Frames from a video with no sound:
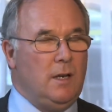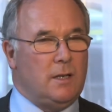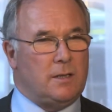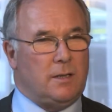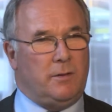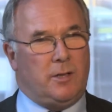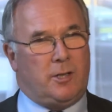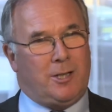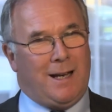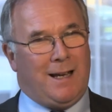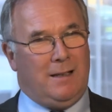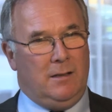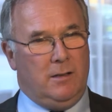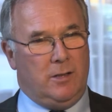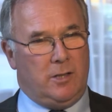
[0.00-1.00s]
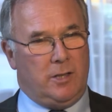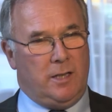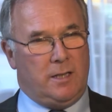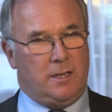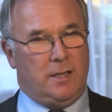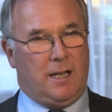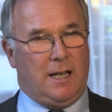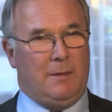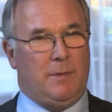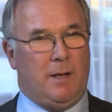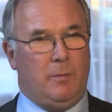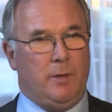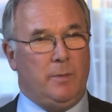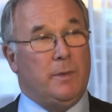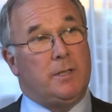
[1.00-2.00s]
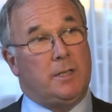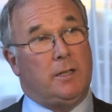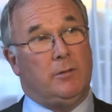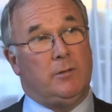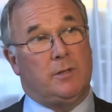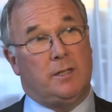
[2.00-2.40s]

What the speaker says: So the challenge is to come up with material